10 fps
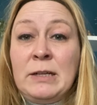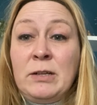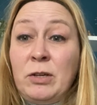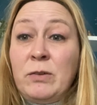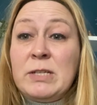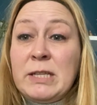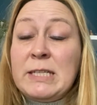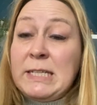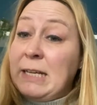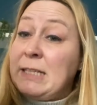using the
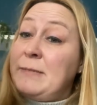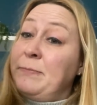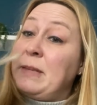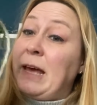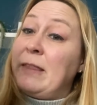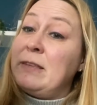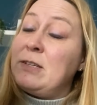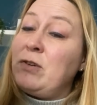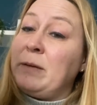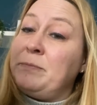sticks and the
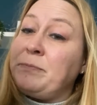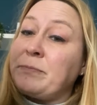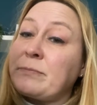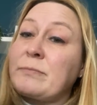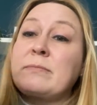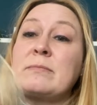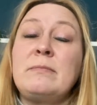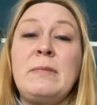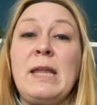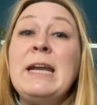string.
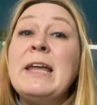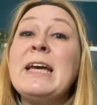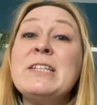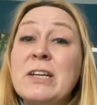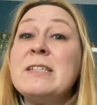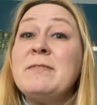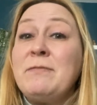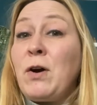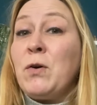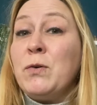Now that does
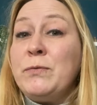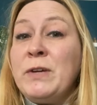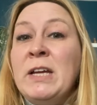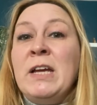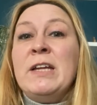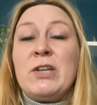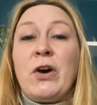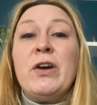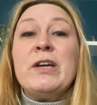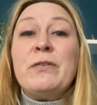involve
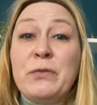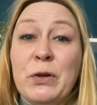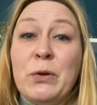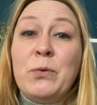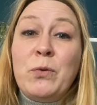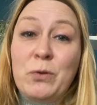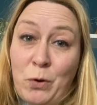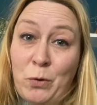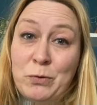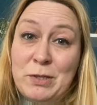tying a few
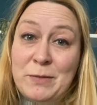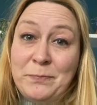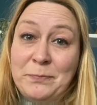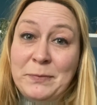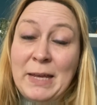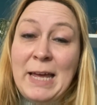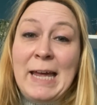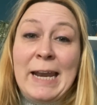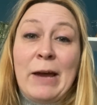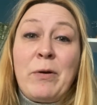knots.
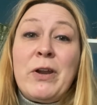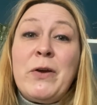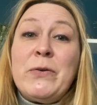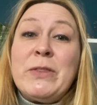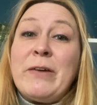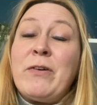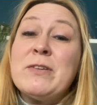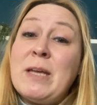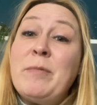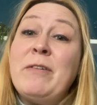Now I know there are
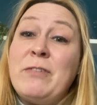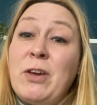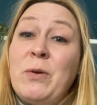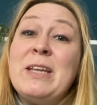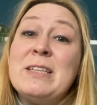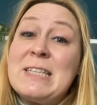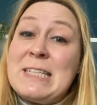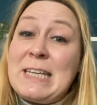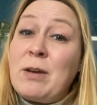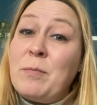some of you in
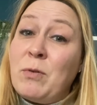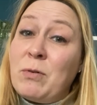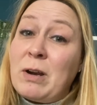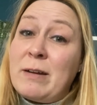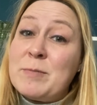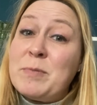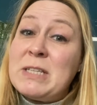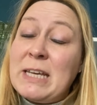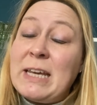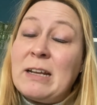sycamore class
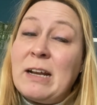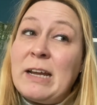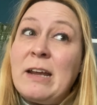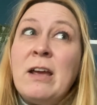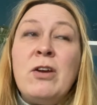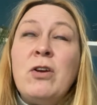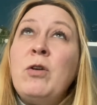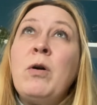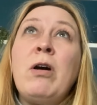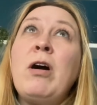particularly
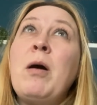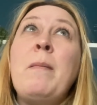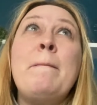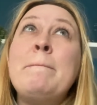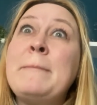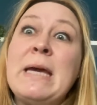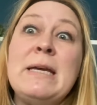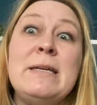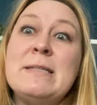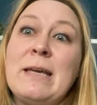who are
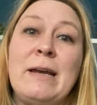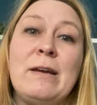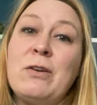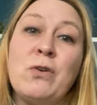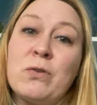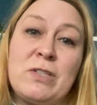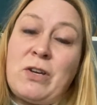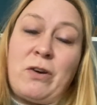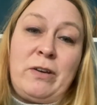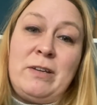amazing knot
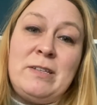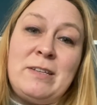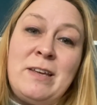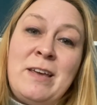tiers.